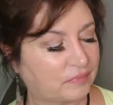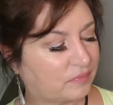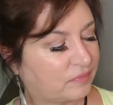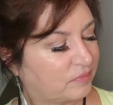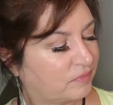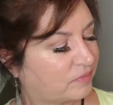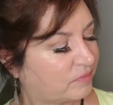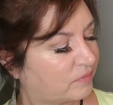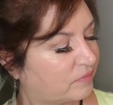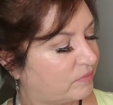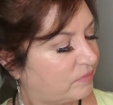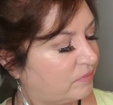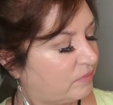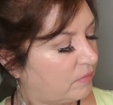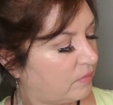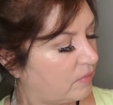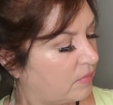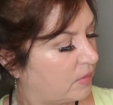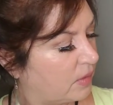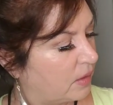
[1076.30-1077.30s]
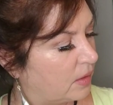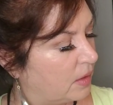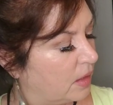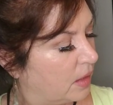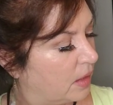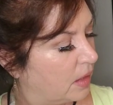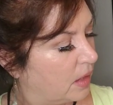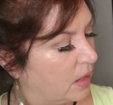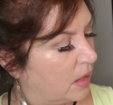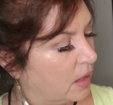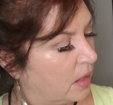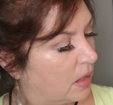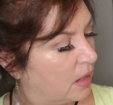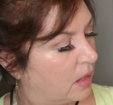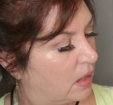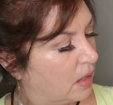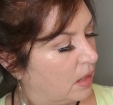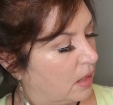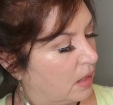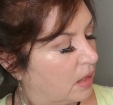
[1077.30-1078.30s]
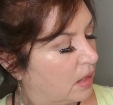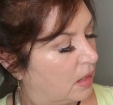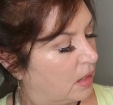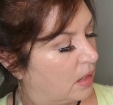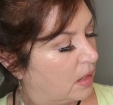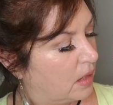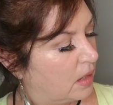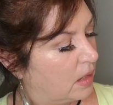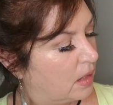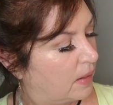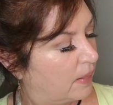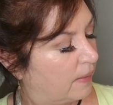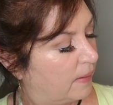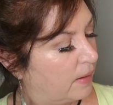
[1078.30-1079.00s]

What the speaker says: (silence)